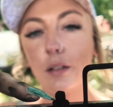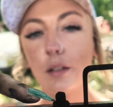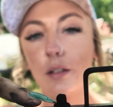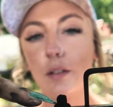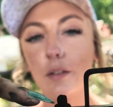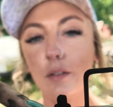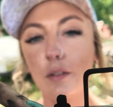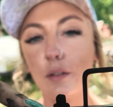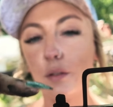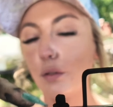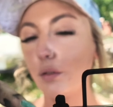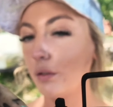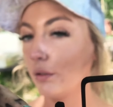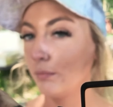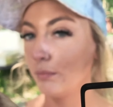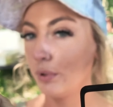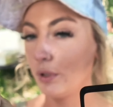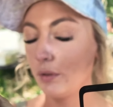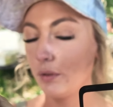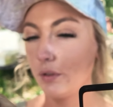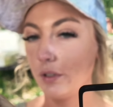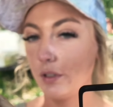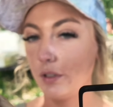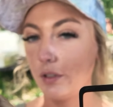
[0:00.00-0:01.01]
This is the
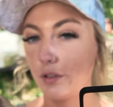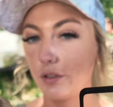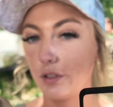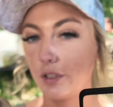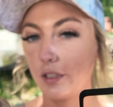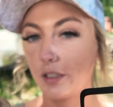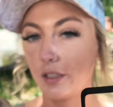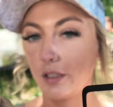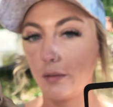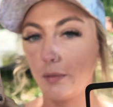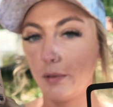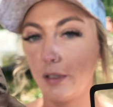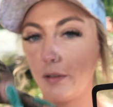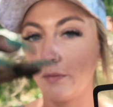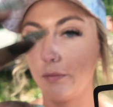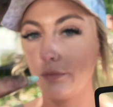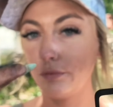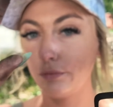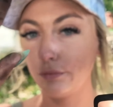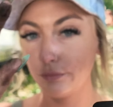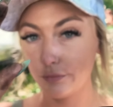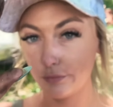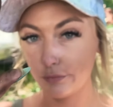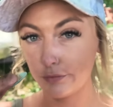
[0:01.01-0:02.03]
bolt that they're talking about
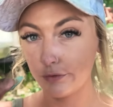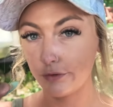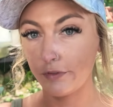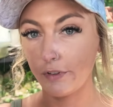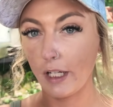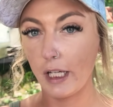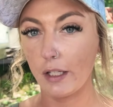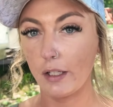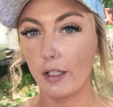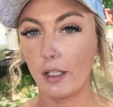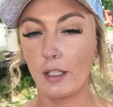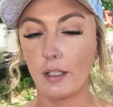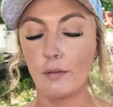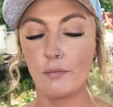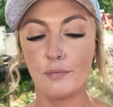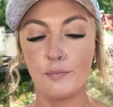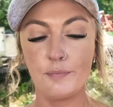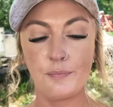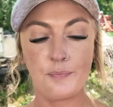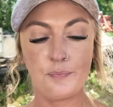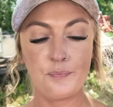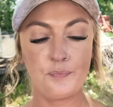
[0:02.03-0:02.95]
failing.